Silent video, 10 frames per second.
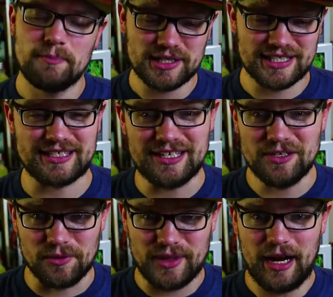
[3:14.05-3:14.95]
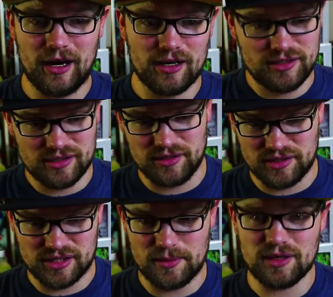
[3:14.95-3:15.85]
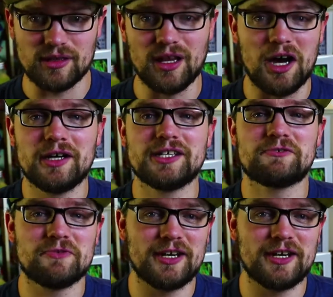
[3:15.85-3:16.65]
but still, they are some of the longest